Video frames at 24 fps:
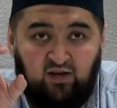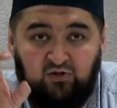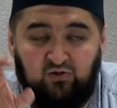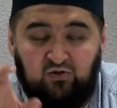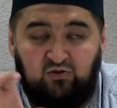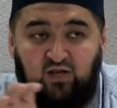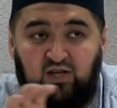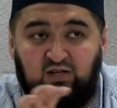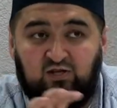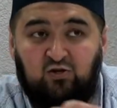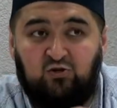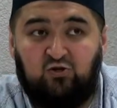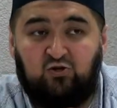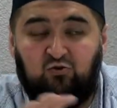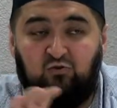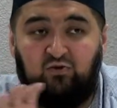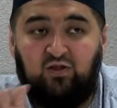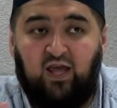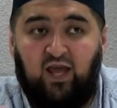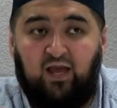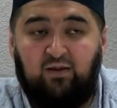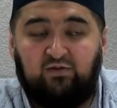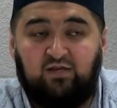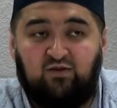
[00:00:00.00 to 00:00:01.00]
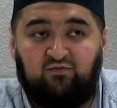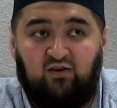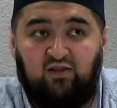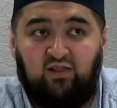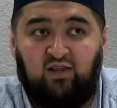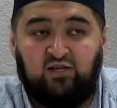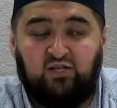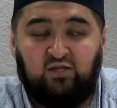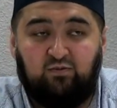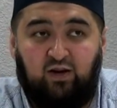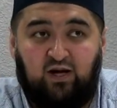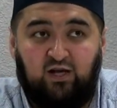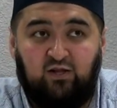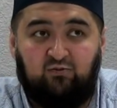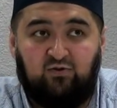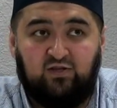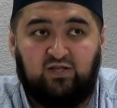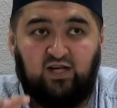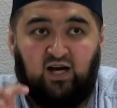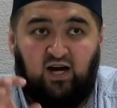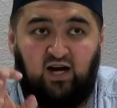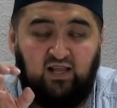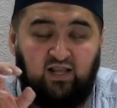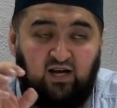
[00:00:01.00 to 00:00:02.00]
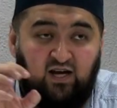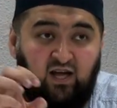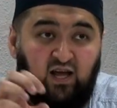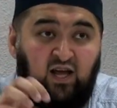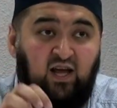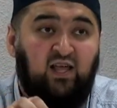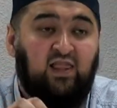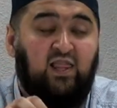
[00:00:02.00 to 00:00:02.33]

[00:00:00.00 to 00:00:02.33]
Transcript: So these are two names of Allah subhanahu wa ta'ala